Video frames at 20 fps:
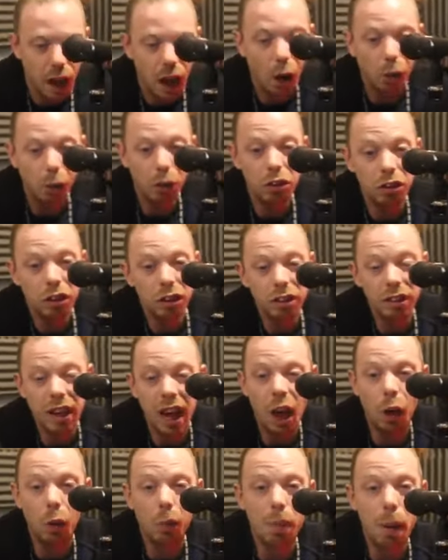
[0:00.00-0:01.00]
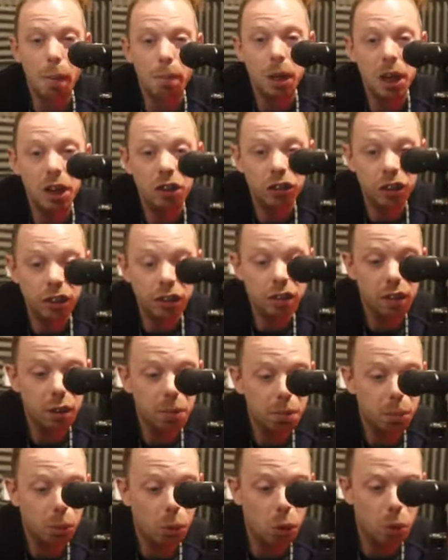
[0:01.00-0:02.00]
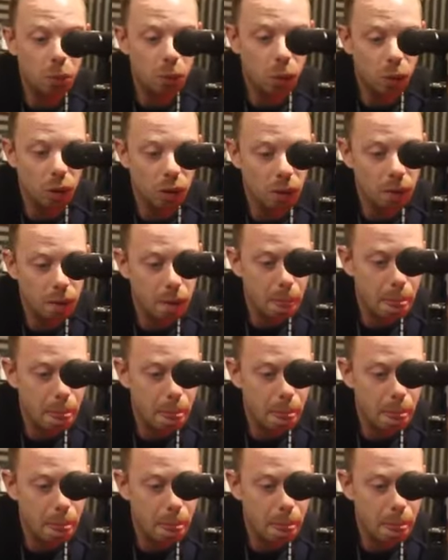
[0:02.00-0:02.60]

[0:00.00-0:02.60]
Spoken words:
I was just there with my bridgings in Portmore,